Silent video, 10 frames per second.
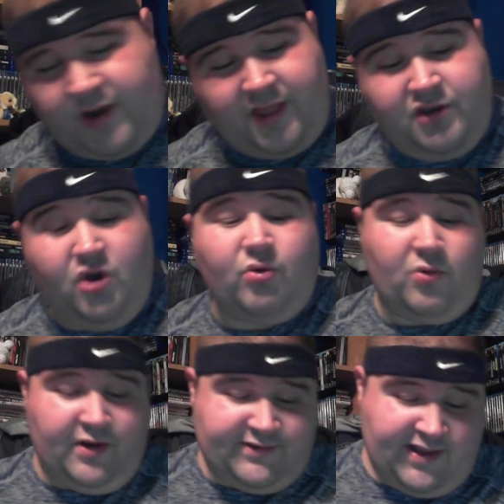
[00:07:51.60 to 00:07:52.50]
of the newer
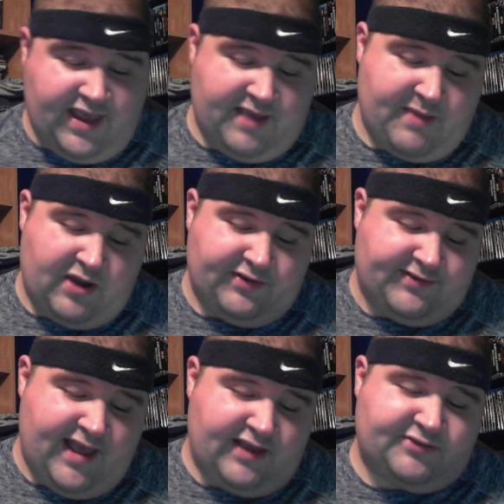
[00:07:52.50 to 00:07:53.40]
ones that came out.
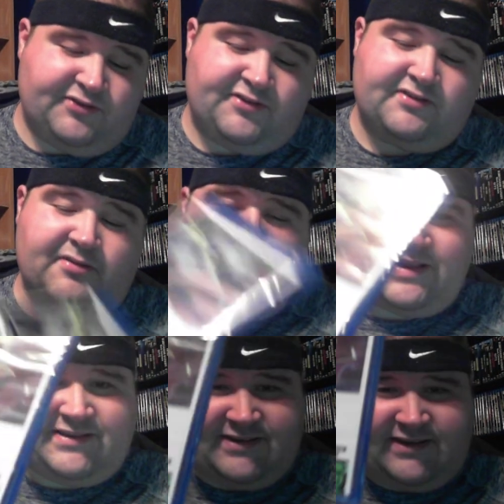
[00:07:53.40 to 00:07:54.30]
It's Exorcism
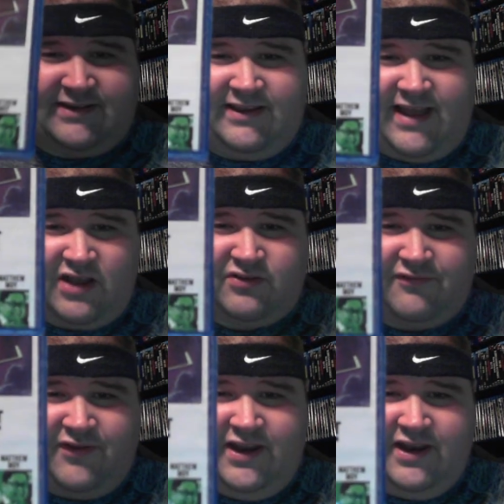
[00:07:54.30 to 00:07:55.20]
at 60,000
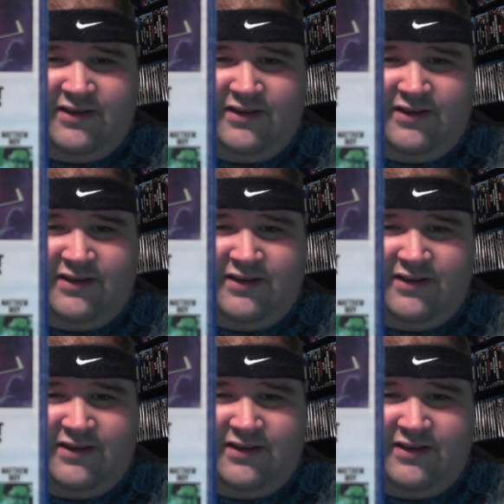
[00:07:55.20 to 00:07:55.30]
Feet.